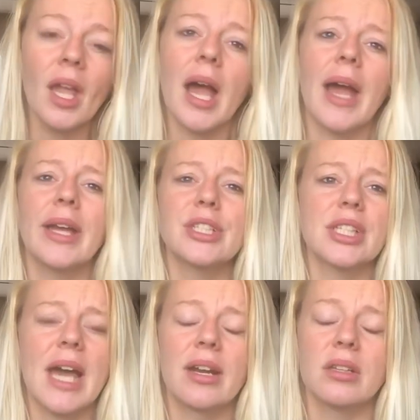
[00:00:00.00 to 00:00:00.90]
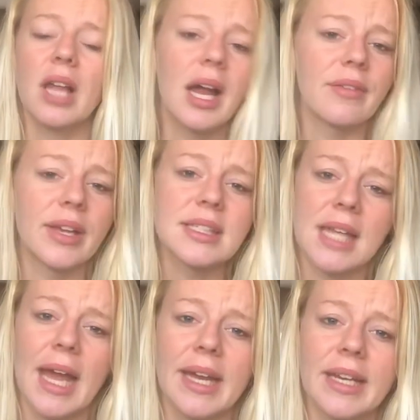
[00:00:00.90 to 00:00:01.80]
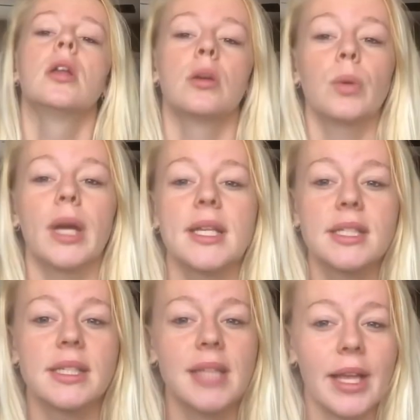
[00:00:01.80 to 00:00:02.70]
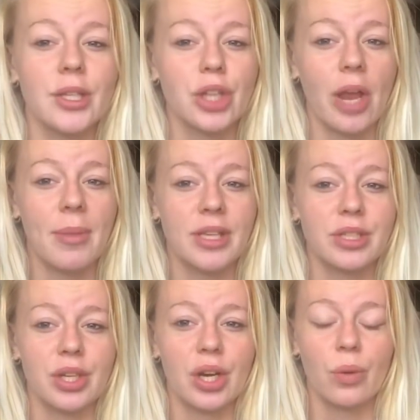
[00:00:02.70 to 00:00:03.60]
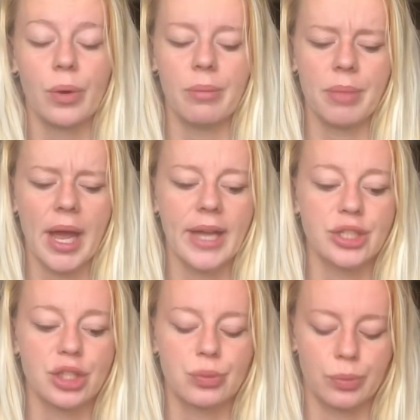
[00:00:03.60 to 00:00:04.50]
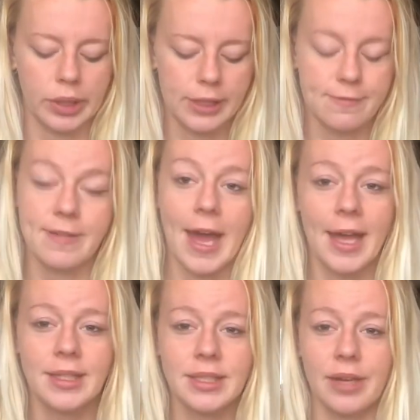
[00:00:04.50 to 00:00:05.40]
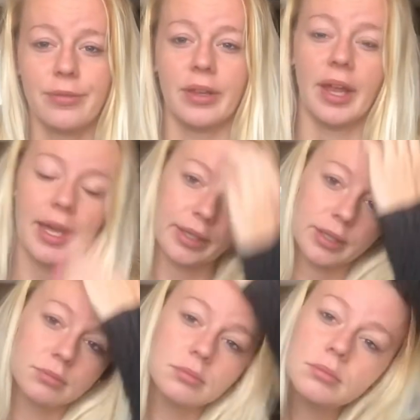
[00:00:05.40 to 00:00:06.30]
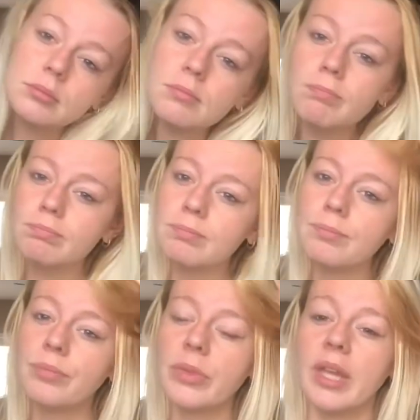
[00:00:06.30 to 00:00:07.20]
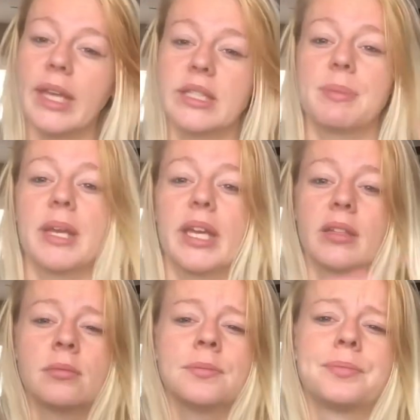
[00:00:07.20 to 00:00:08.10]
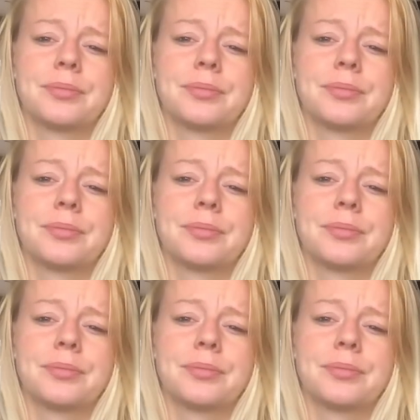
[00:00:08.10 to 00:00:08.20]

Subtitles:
I just had a lot of anxiety. Whereas the second trimester went by just really fast. I feel like it's been